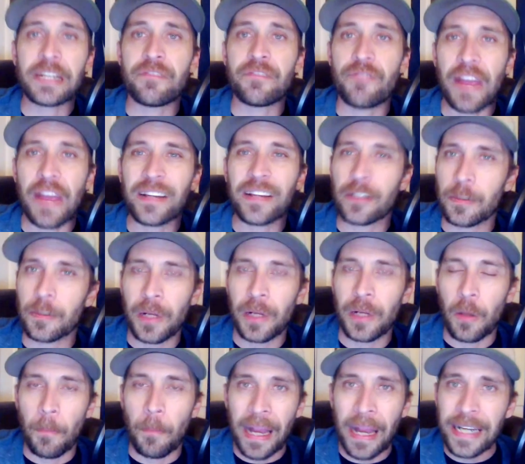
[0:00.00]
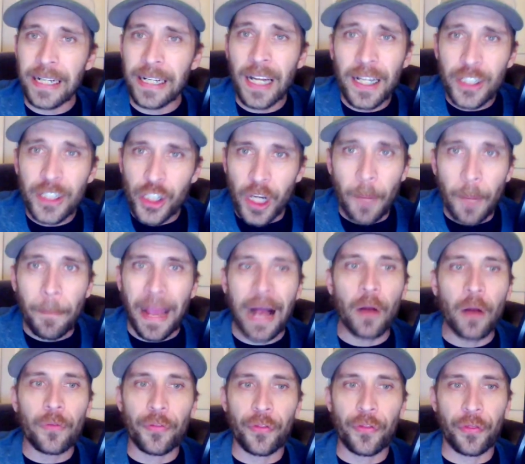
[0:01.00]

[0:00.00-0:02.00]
Vanderbilt might not jump out